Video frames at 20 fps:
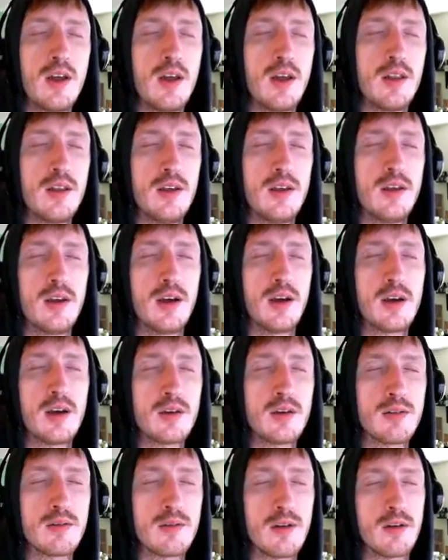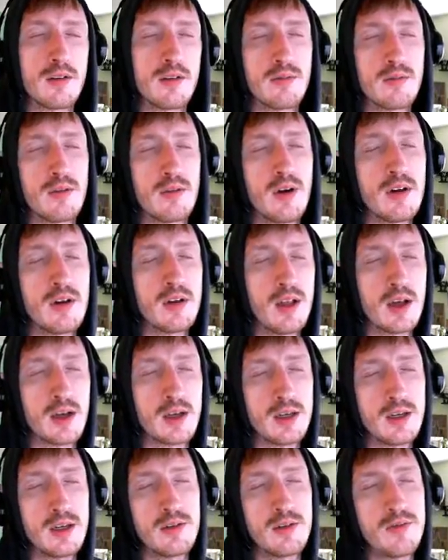the
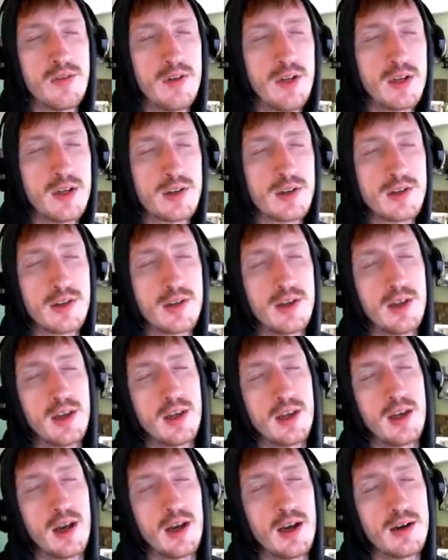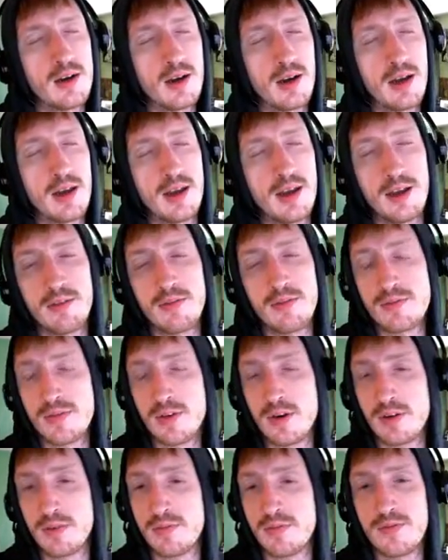unlocking Phoenix, I have
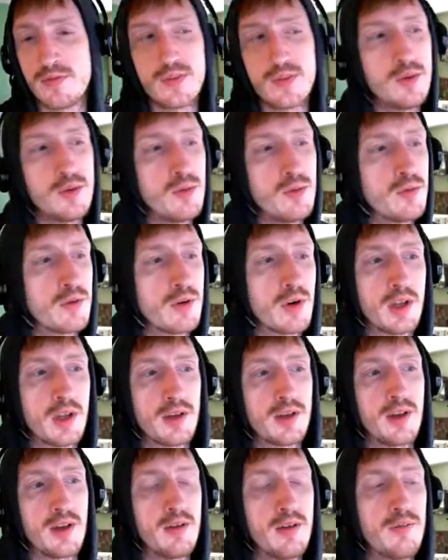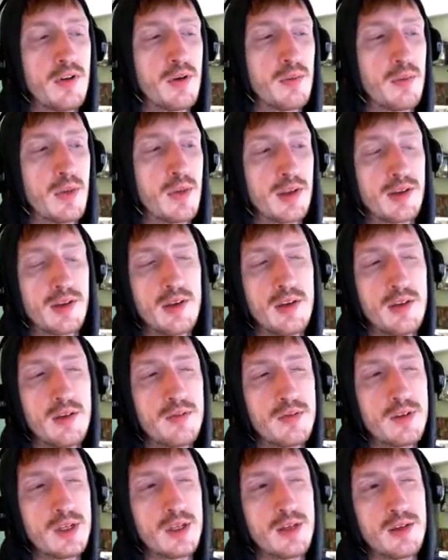a few tricks saved up my sleeve
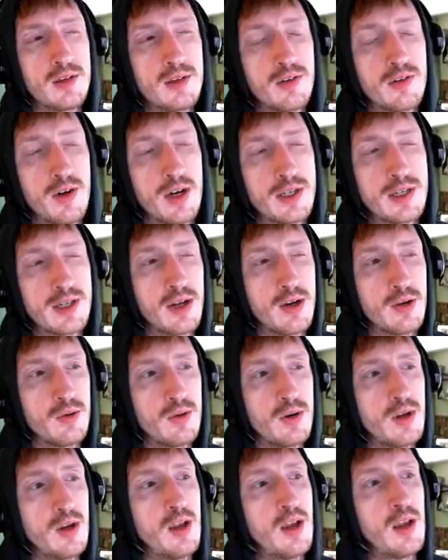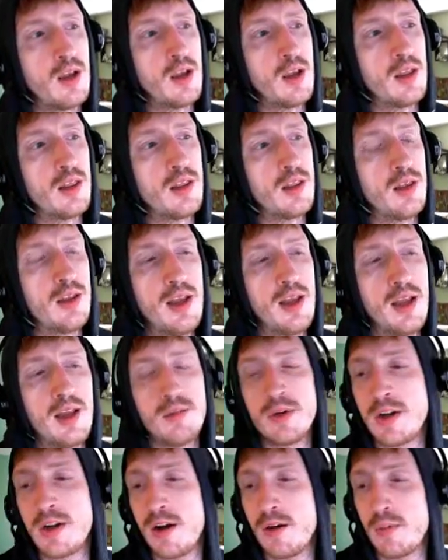to stretch out the
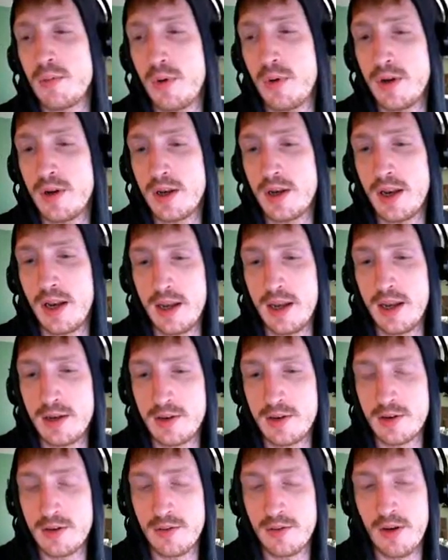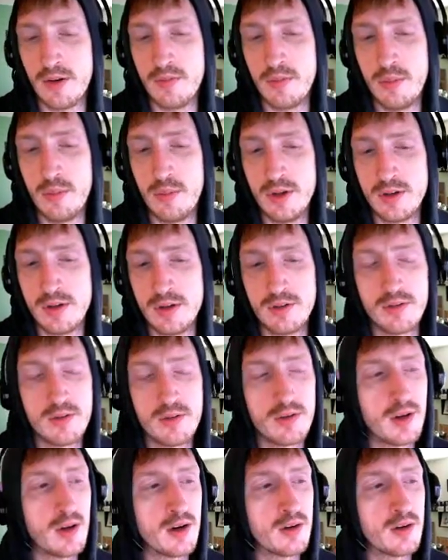damage output and survivability of
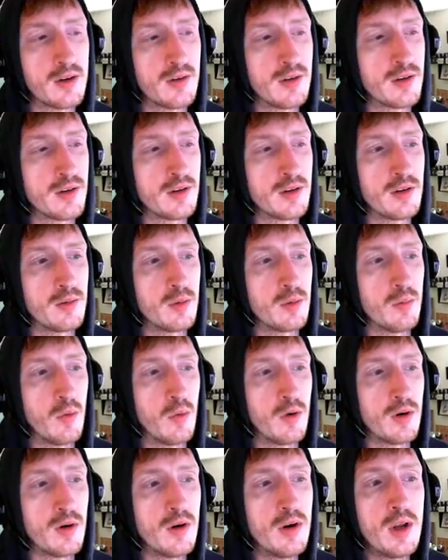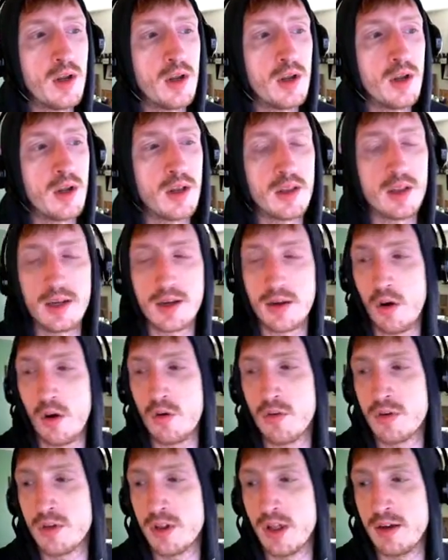those characters just a little bit more. Like
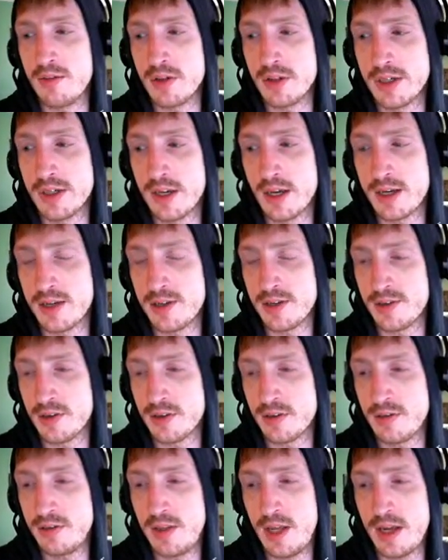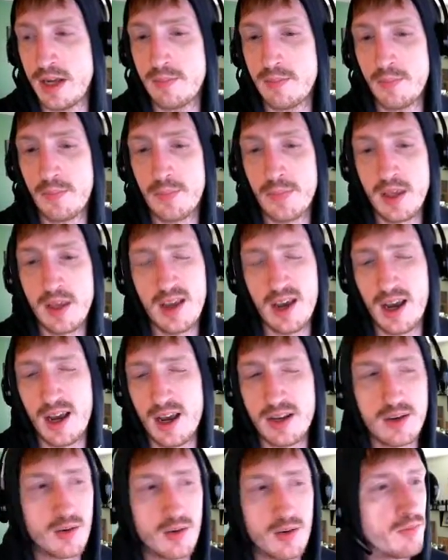over leveling, I can still do that.
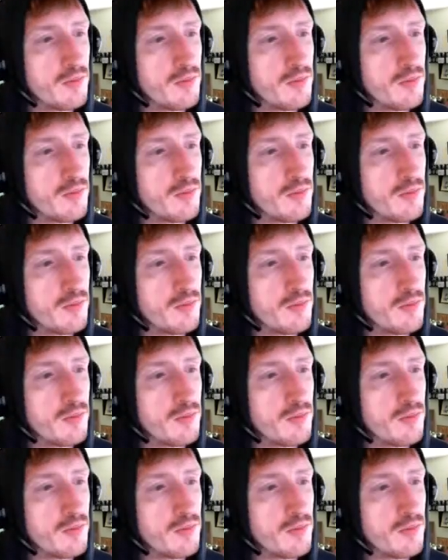I